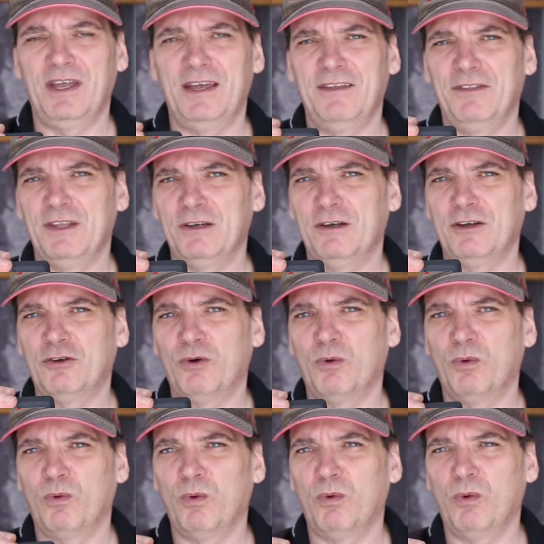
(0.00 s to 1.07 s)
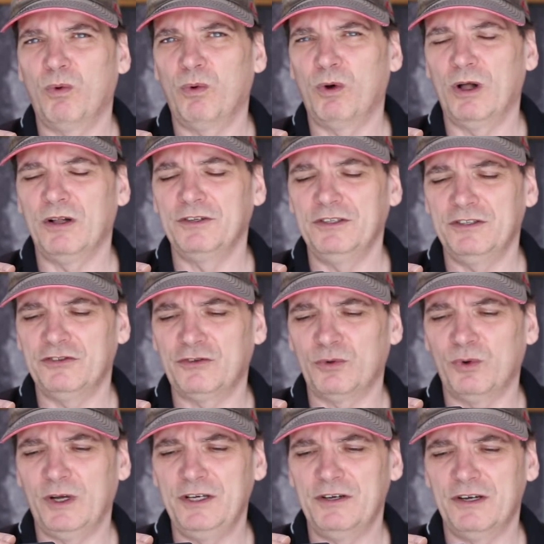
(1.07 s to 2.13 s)
and the quality is
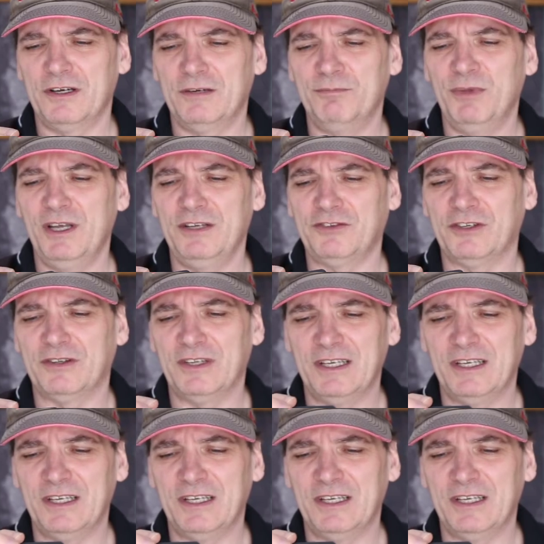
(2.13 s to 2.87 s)
quite amazing.